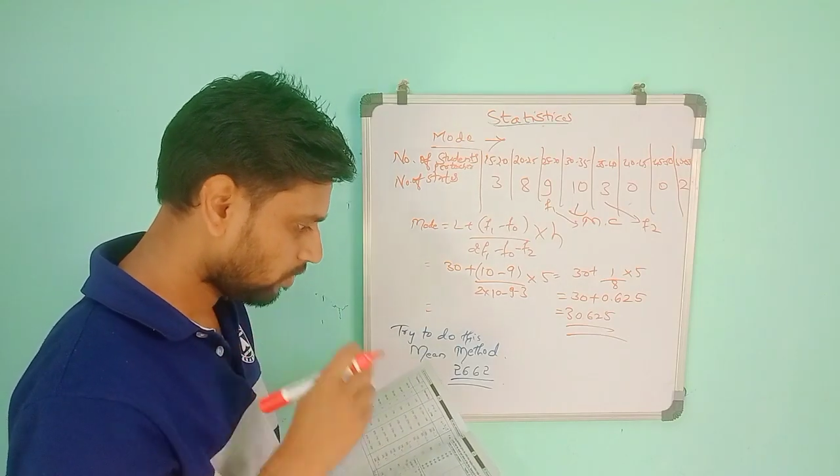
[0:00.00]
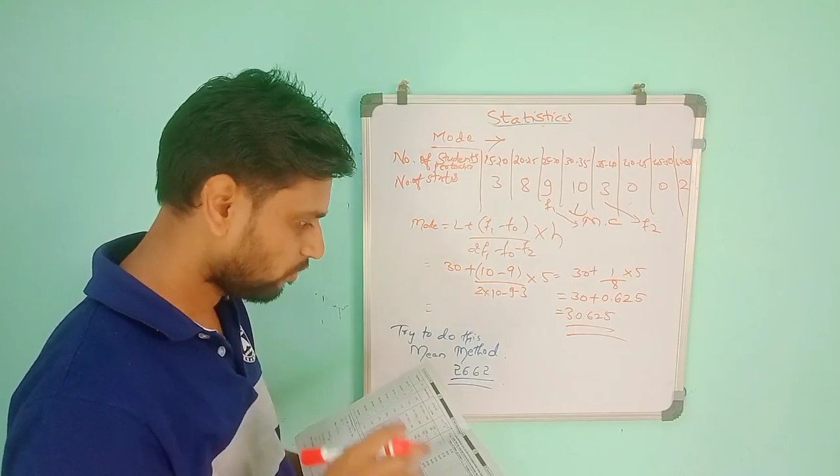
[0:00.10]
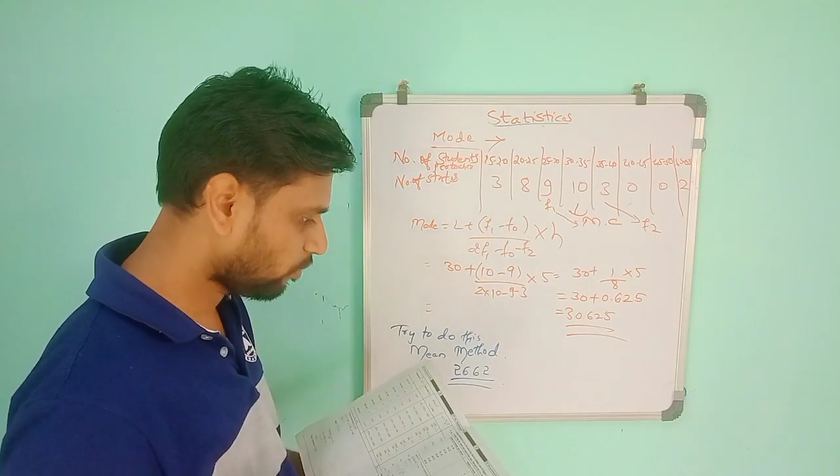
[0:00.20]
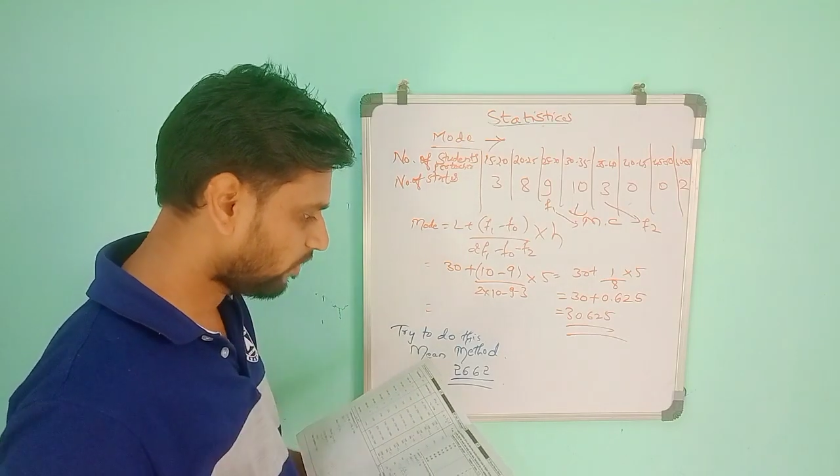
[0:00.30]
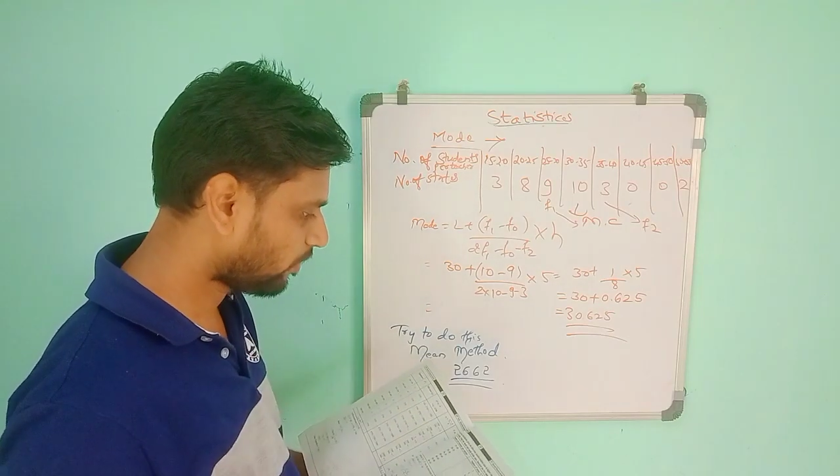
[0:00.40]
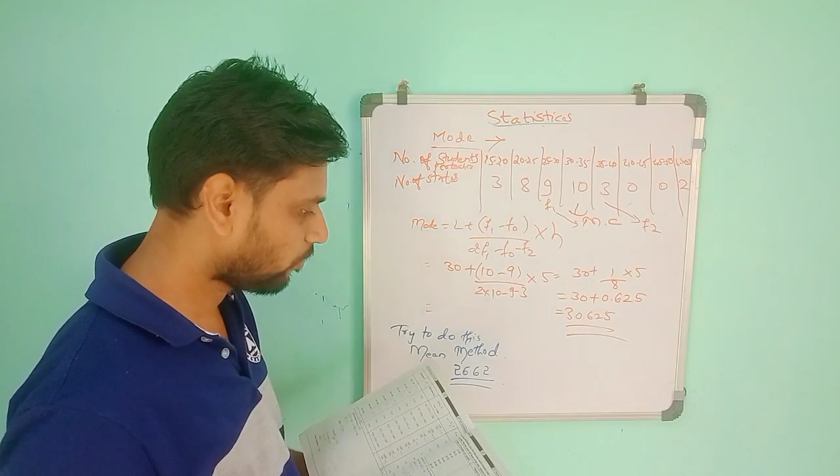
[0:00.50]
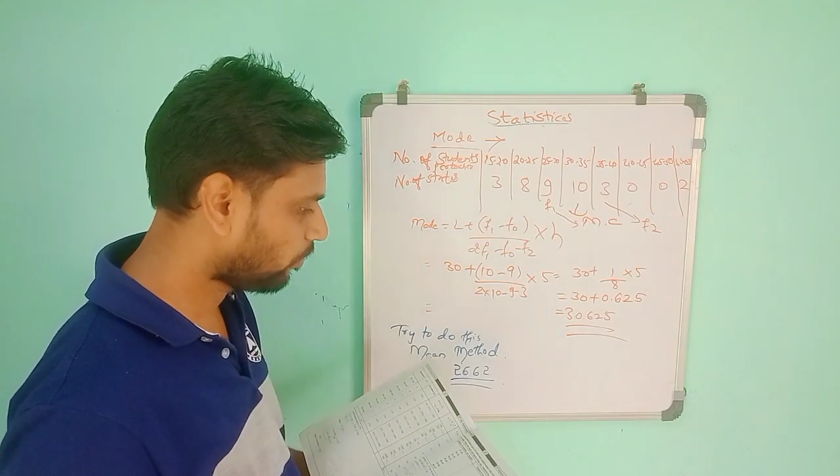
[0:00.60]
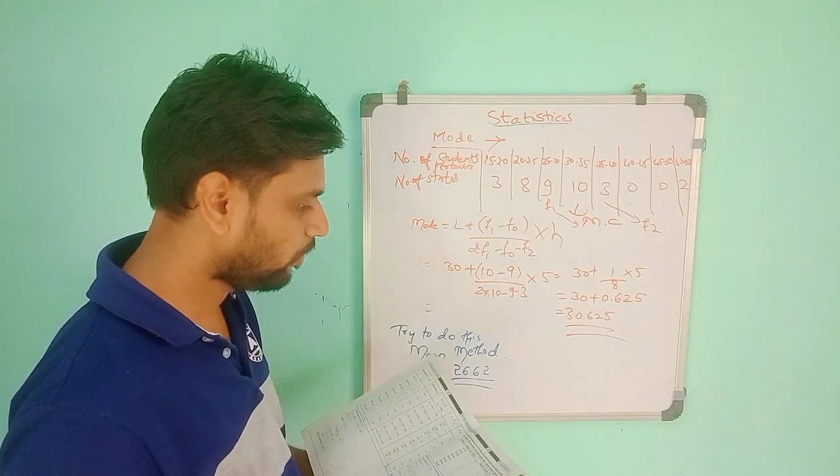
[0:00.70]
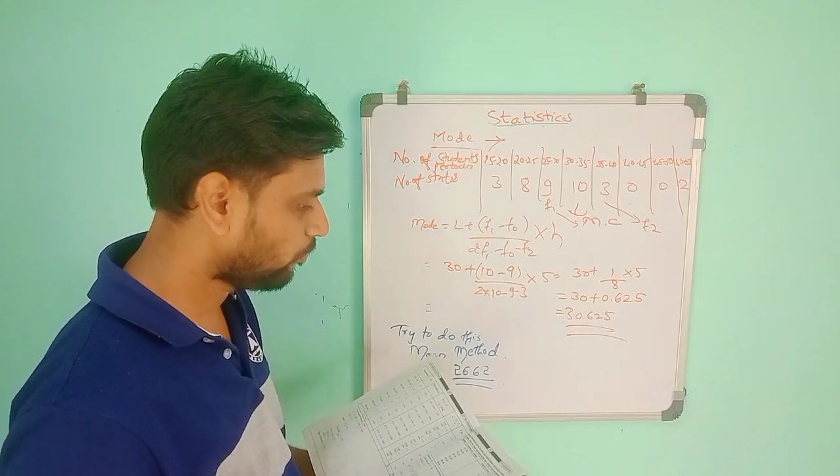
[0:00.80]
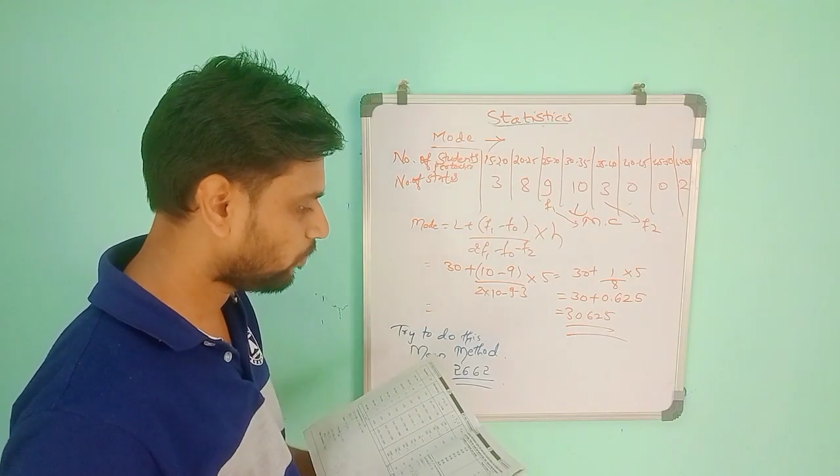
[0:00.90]
So they
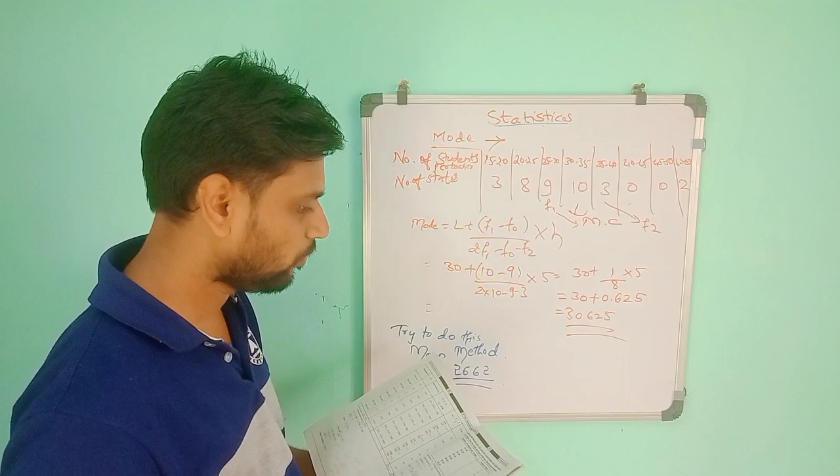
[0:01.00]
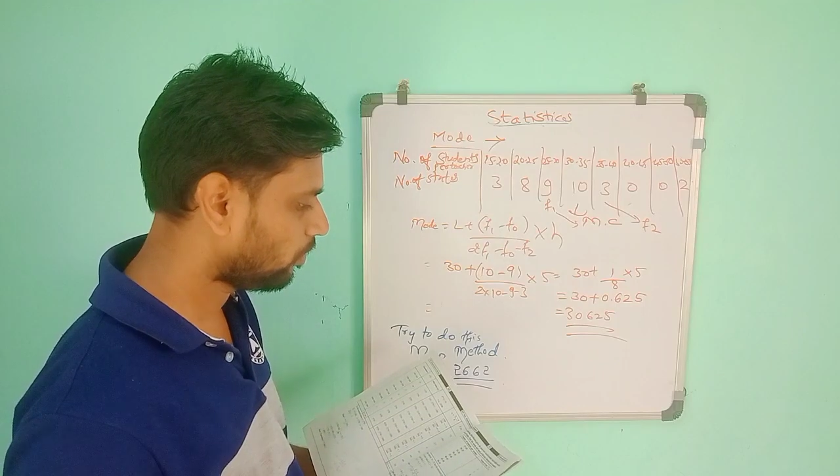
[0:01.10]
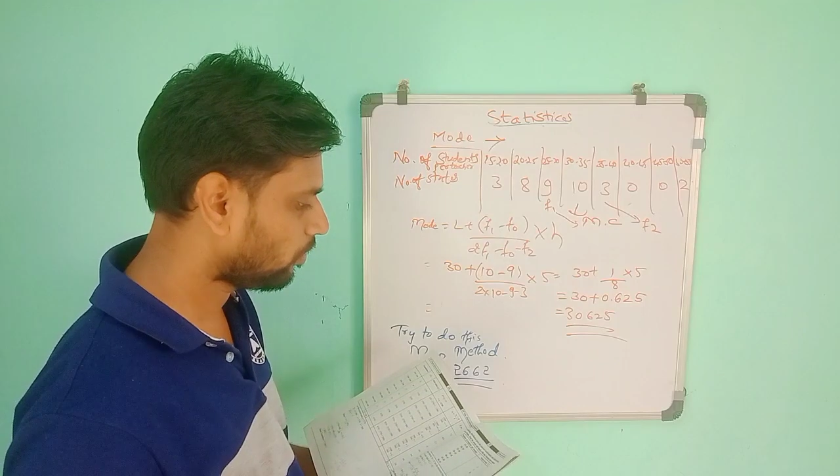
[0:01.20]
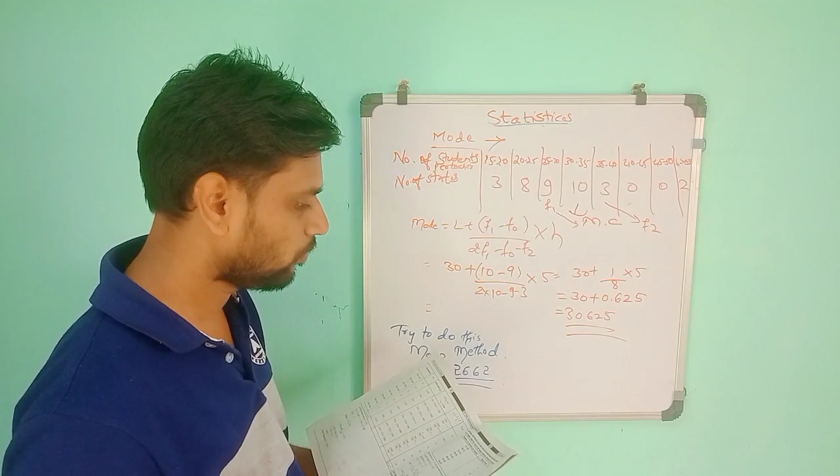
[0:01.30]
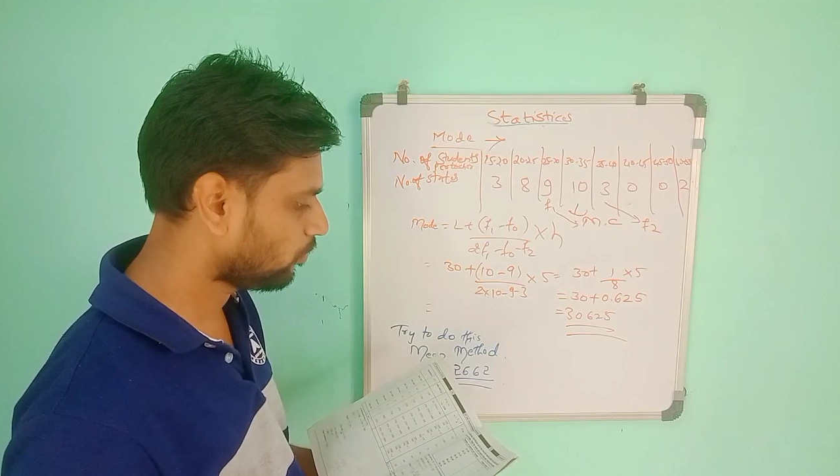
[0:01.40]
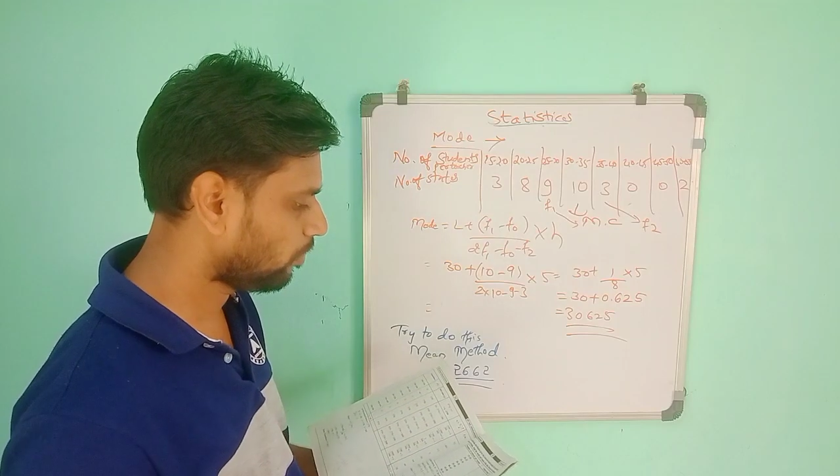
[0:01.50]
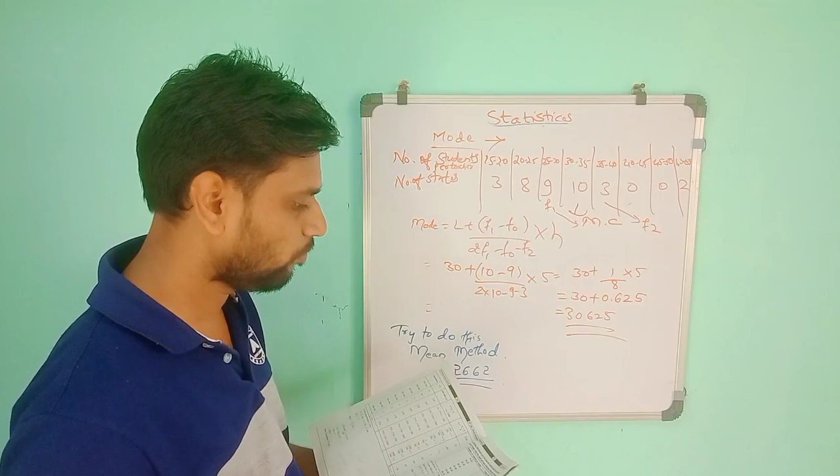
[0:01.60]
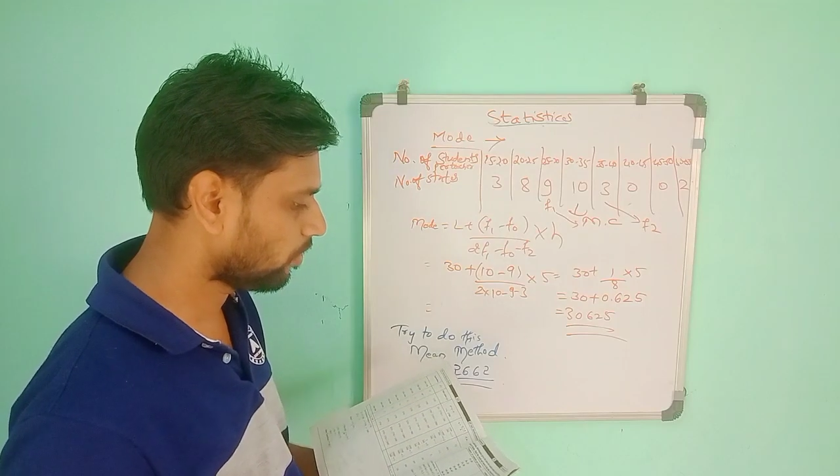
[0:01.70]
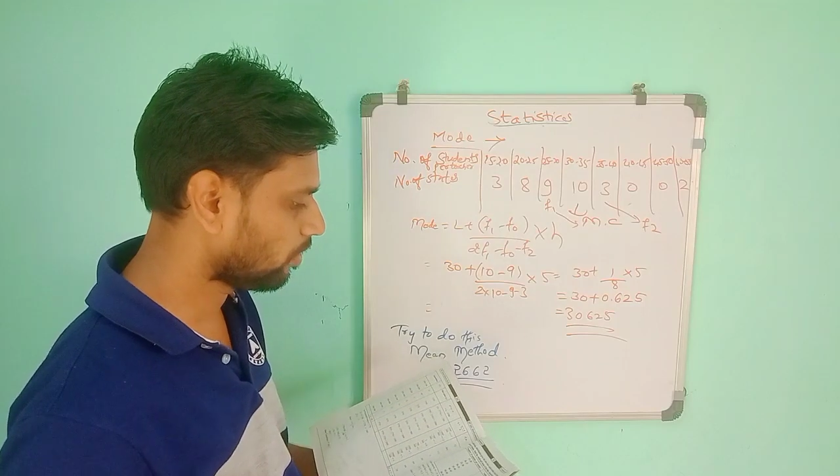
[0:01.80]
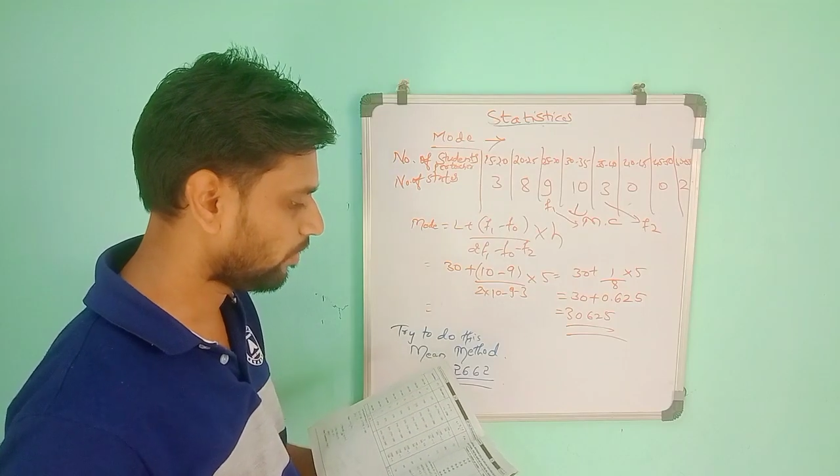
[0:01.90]
told you to do the
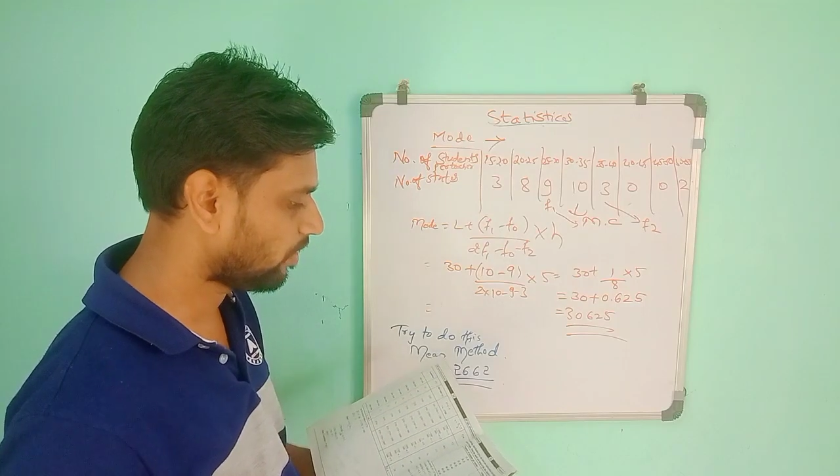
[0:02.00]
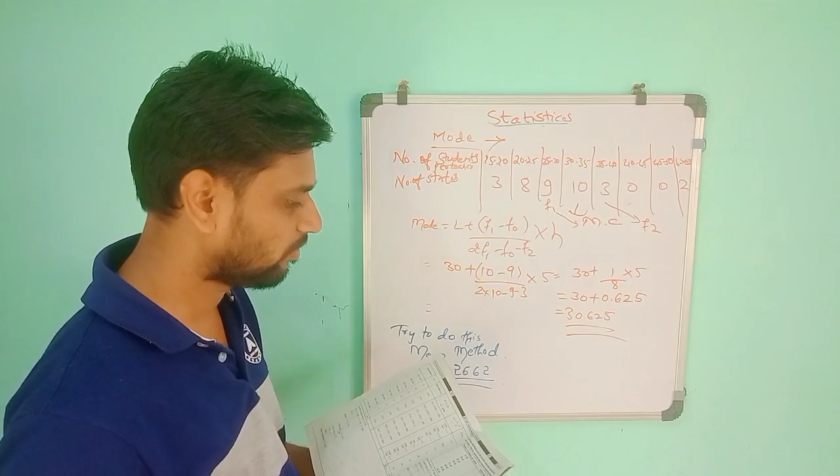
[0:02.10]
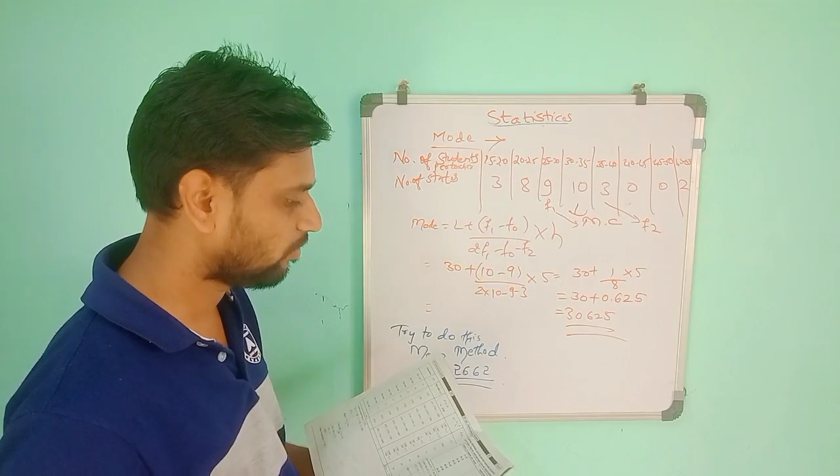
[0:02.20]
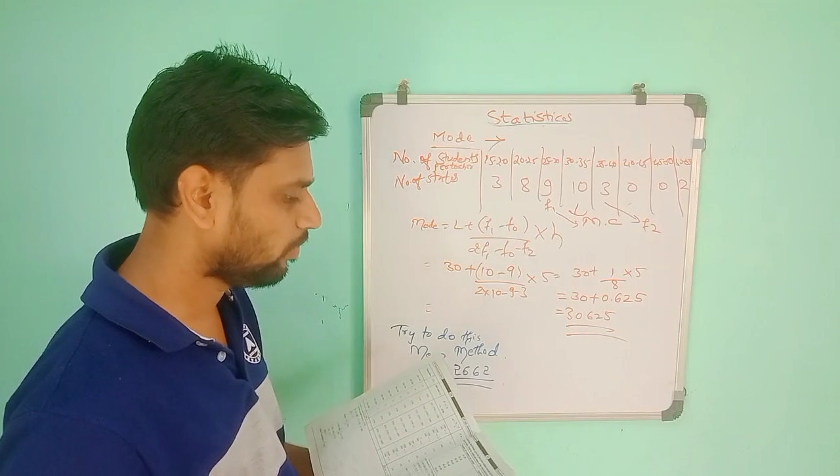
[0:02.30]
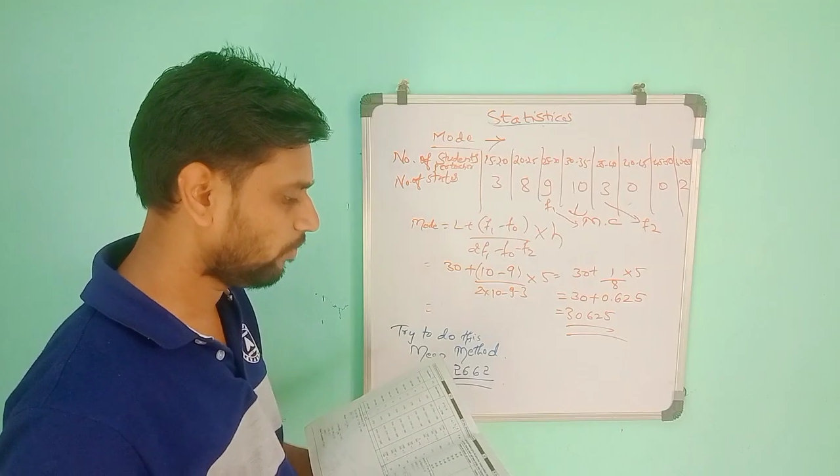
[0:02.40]
mean also.